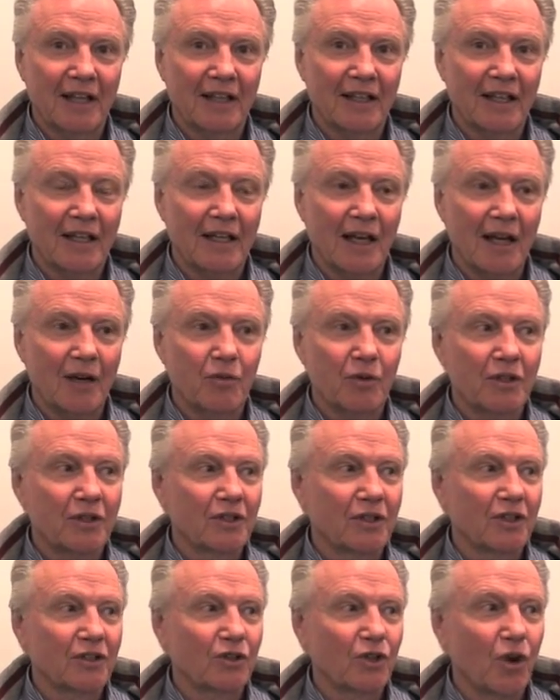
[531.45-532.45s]
And then I would
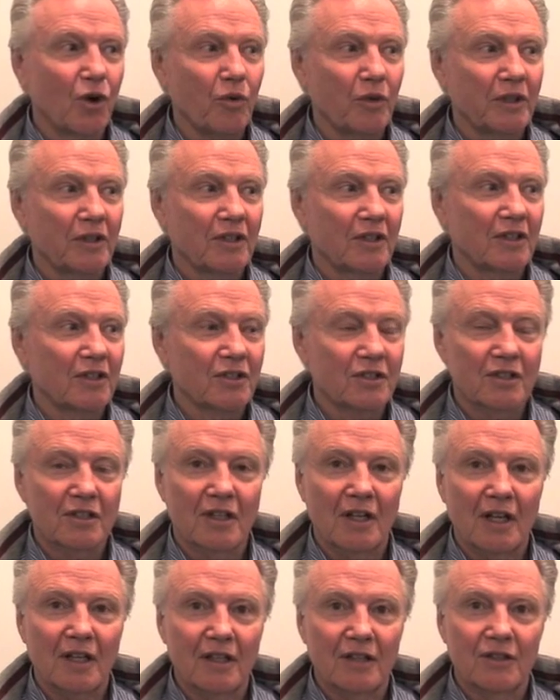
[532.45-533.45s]
go into this
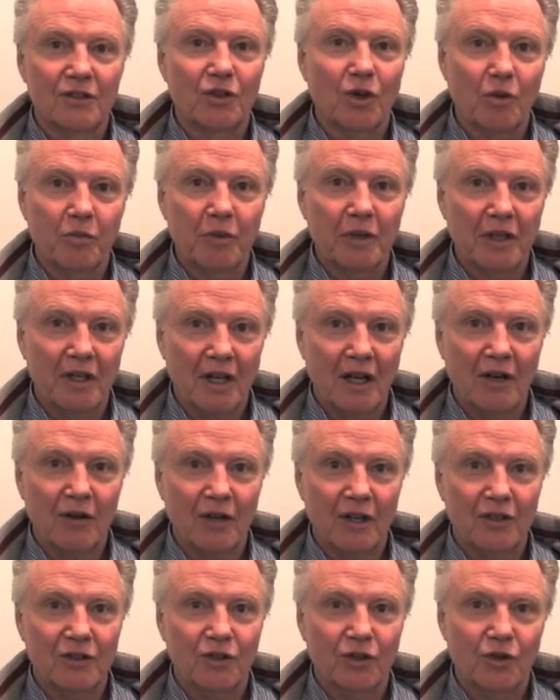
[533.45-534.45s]
kind of dopey
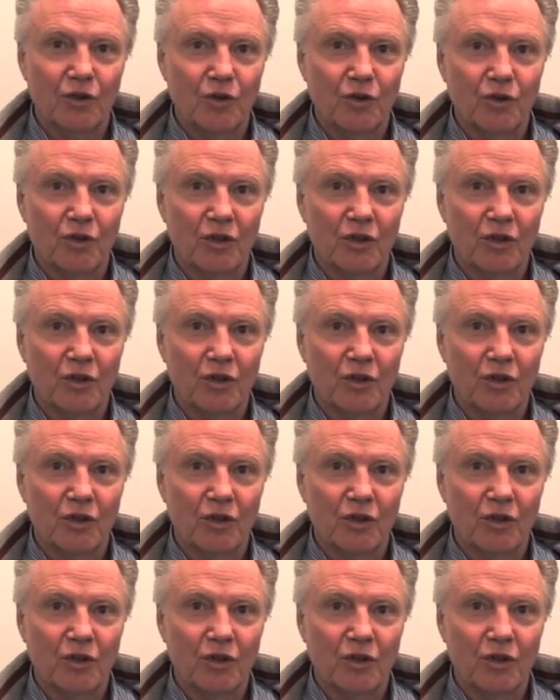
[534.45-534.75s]
character who